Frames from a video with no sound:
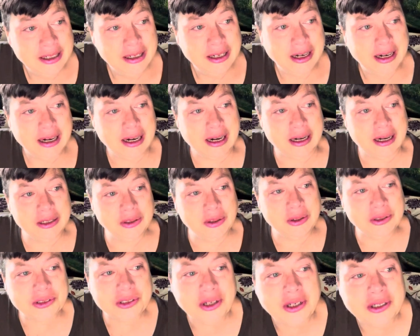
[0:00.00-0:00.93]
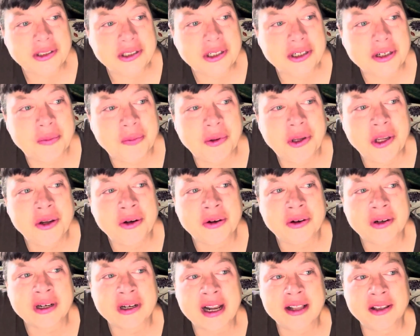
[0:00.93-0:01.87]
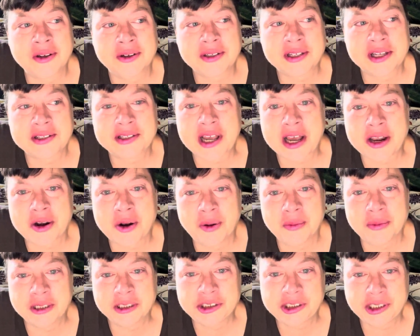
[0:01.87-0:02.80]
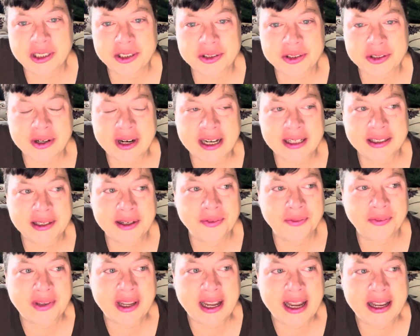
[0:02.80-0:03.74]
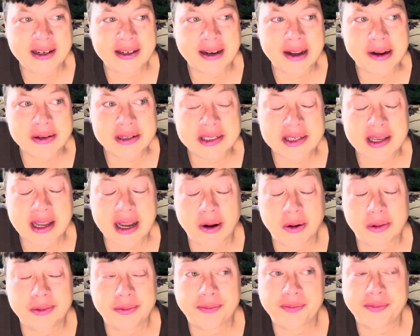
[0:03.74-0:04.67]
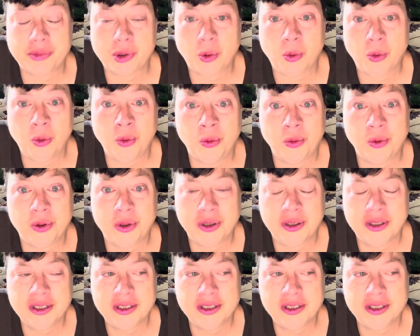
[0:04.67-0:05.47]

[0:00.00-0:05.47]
I looked on the computer and I looked at that homeless shelter I lived at, and I was like, "Ooh!"